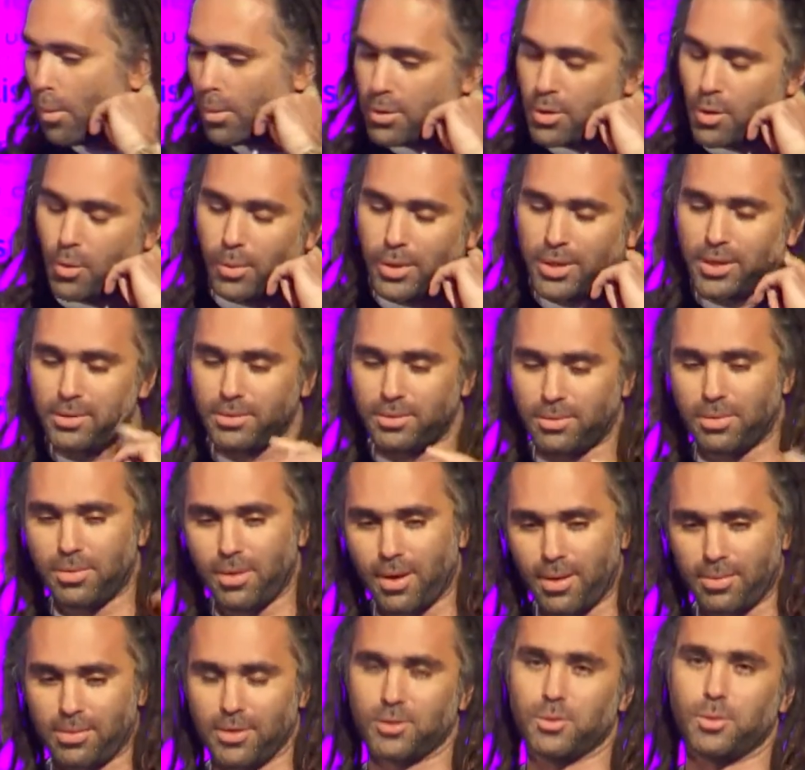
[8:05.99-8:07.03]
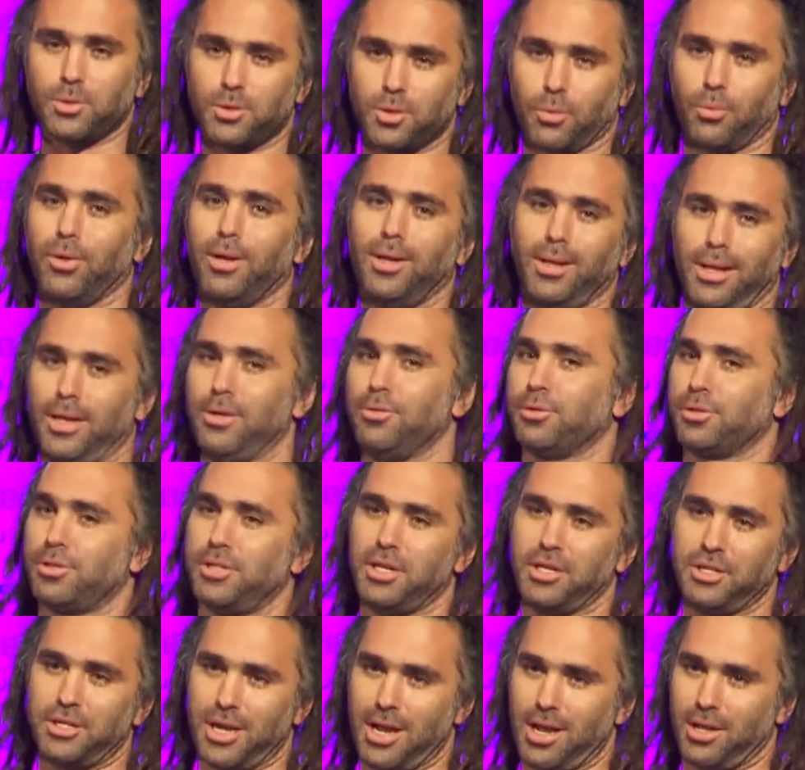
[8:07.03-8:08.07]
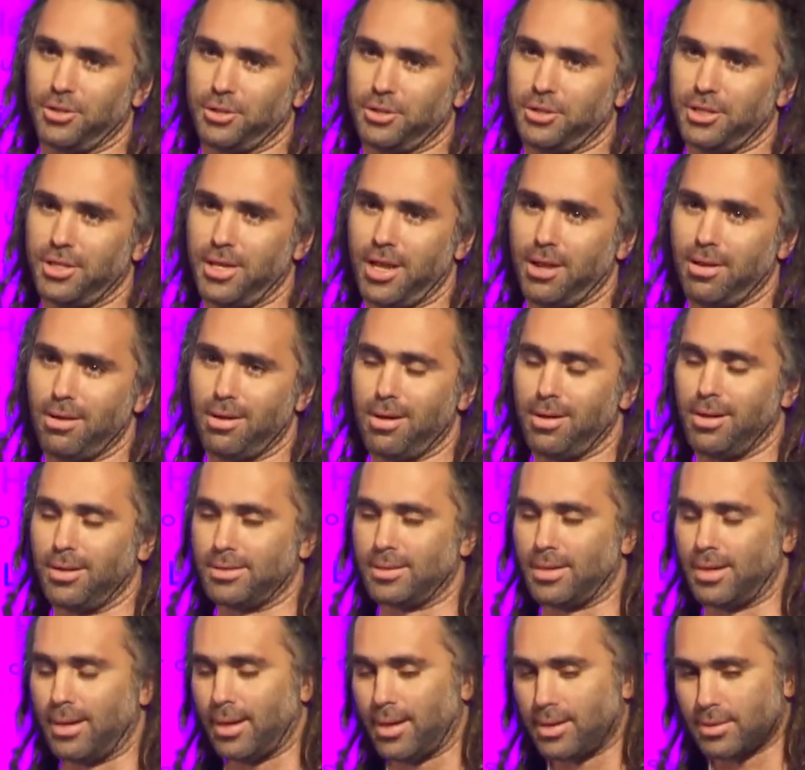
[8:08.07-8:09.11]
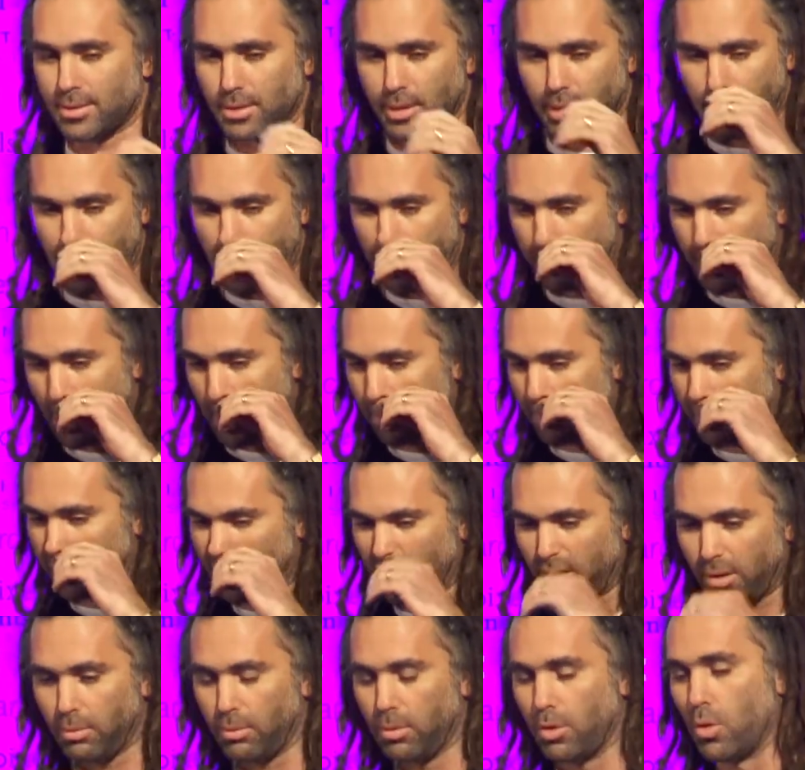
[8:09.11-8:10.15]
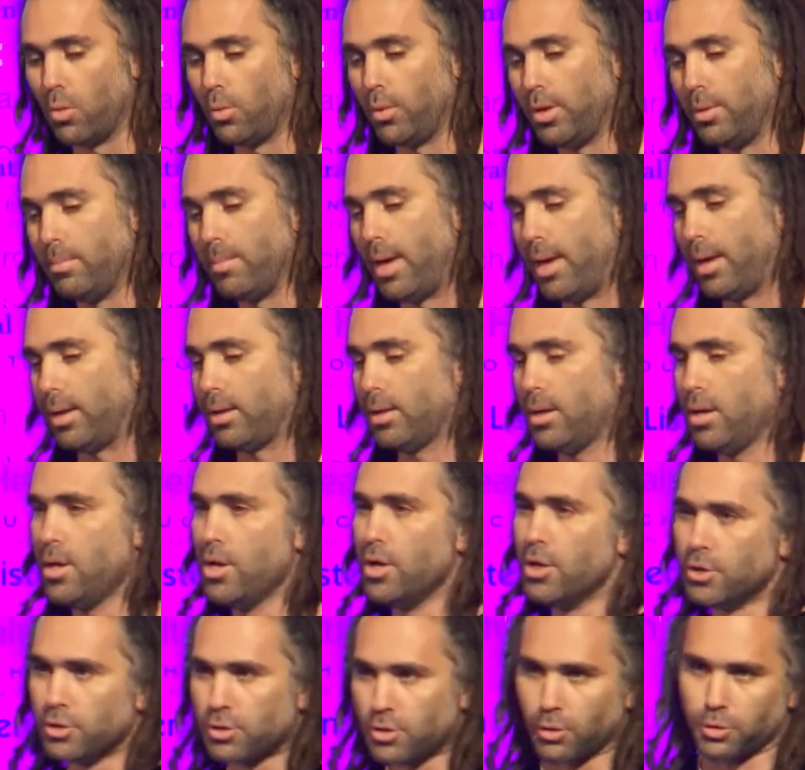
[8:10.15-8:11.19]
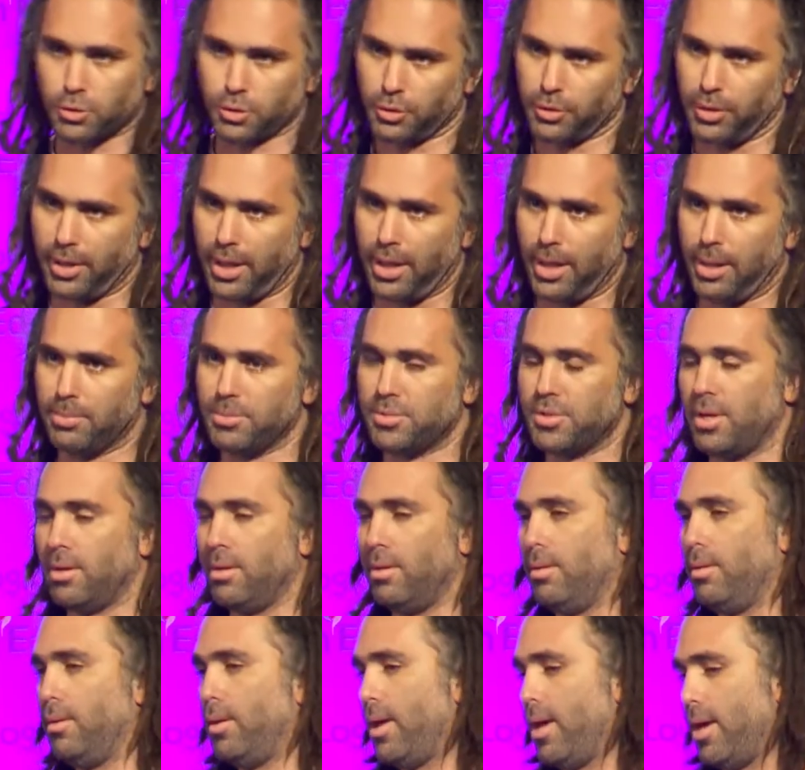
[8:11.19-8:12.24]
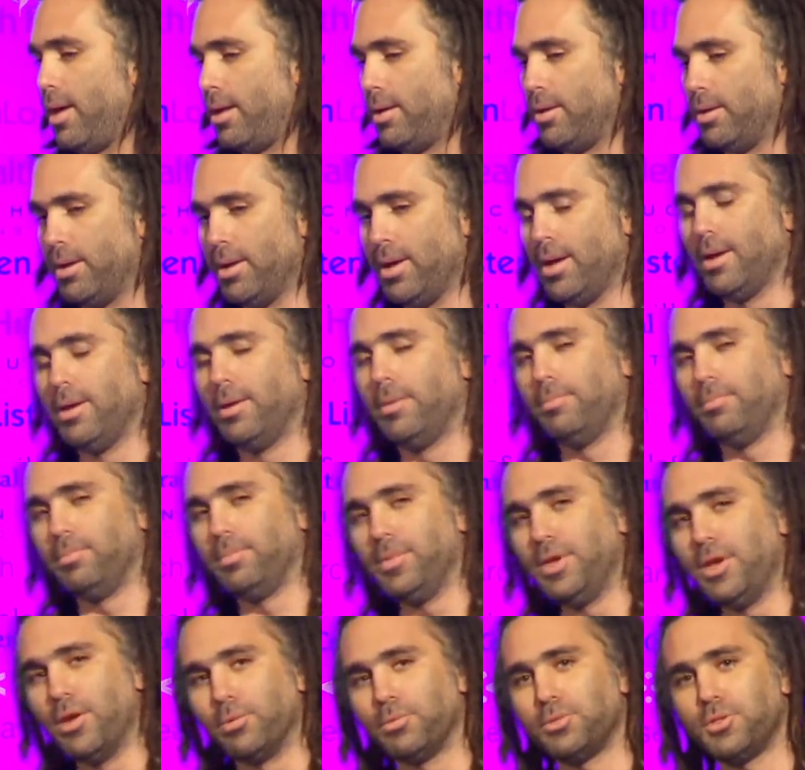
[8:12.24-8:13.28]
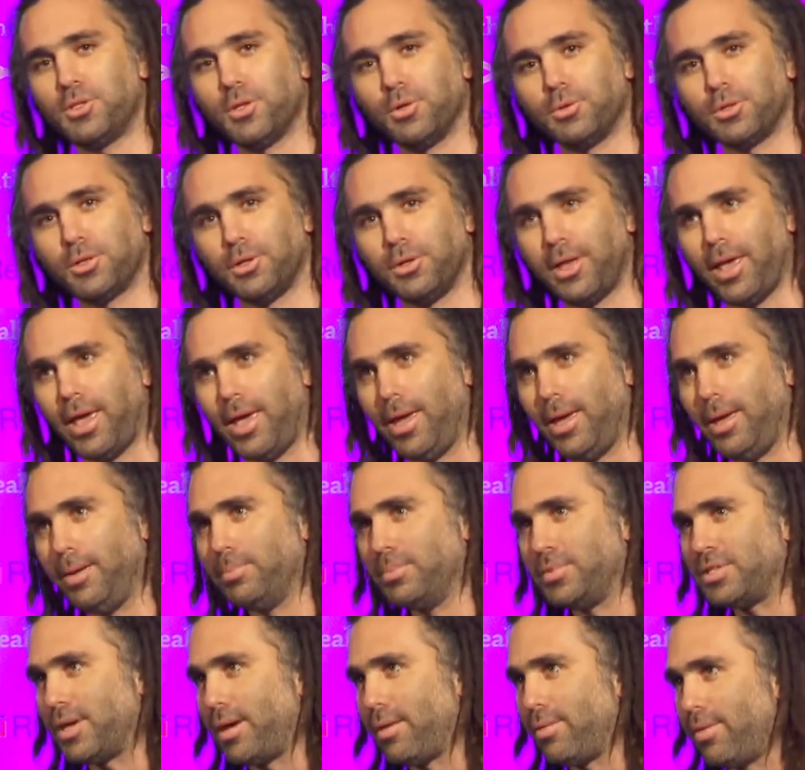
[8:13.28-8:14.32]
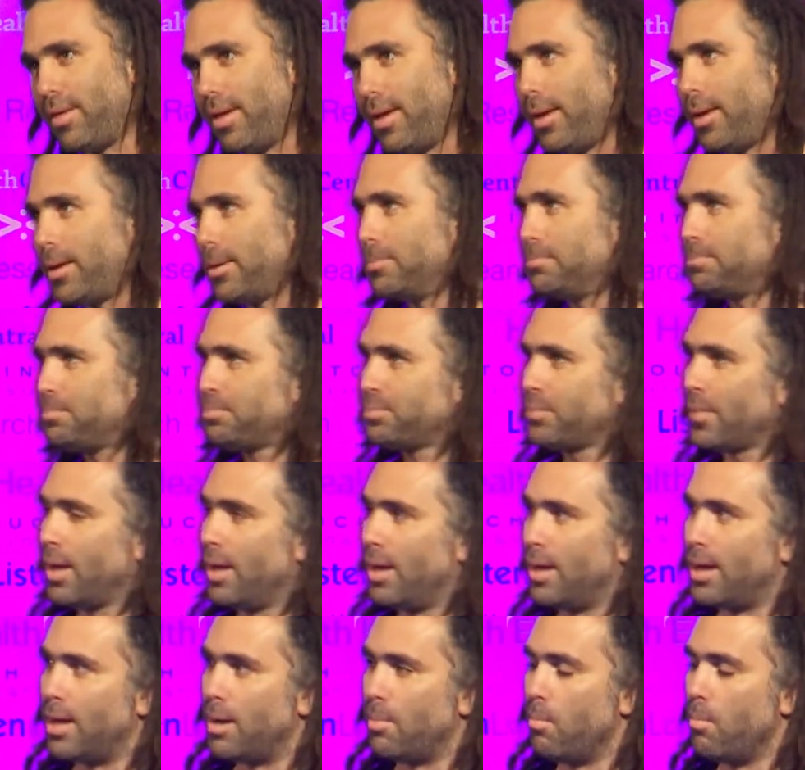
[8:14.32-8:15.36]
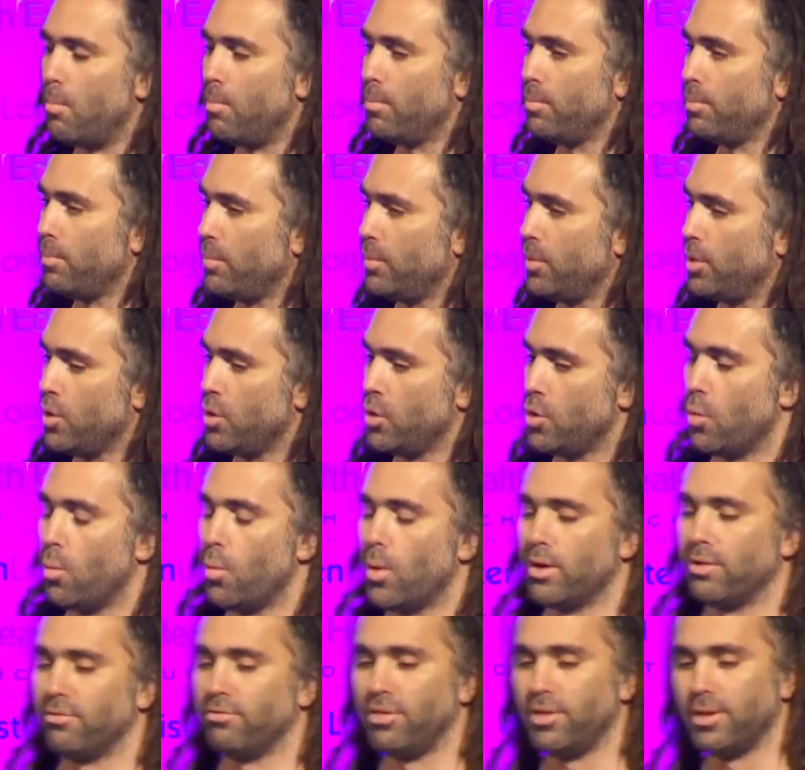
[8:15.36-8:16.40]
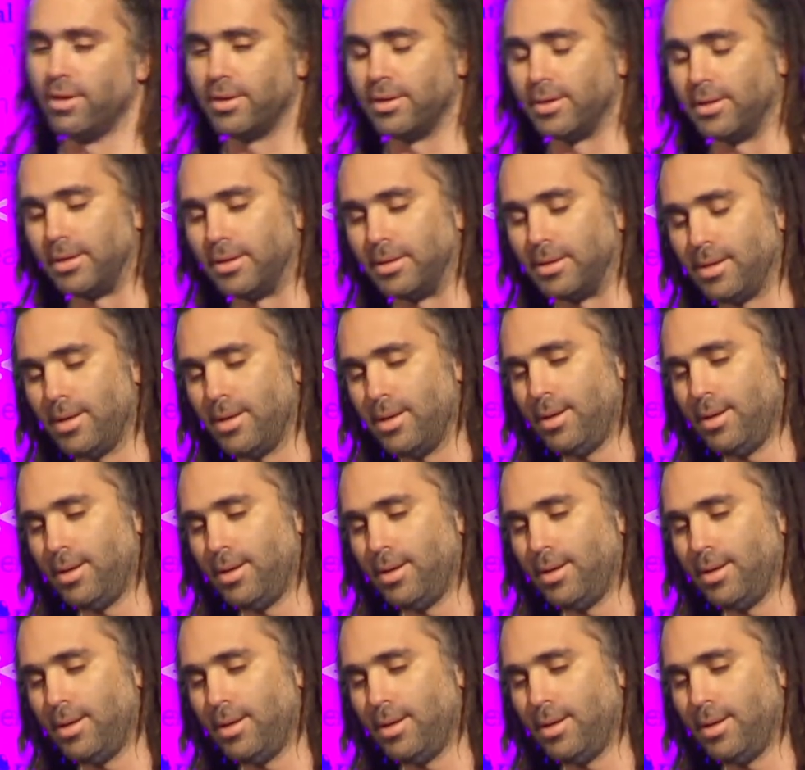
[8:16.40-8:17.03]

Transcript: you know, we thought this was a really interesting challenge to take on as a, as a game company. You know, we make social games and, and you know, social games, I think, um, you know, one of the,